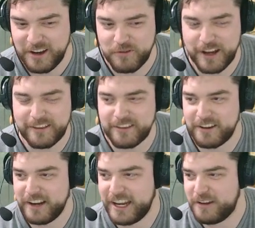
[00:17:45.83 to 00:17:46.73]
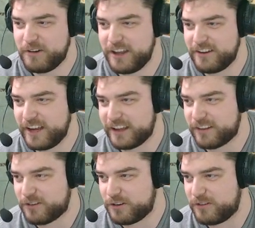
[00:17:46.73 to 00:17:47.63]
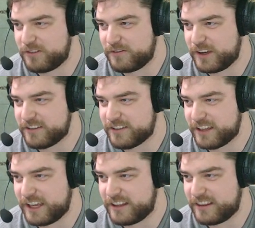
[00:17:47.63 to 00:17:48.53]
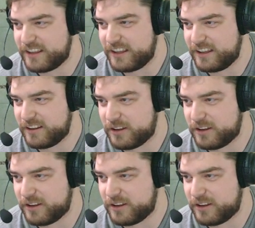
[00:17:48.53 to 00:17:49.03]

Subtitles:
Rex, is there any way that I can sort of investigate the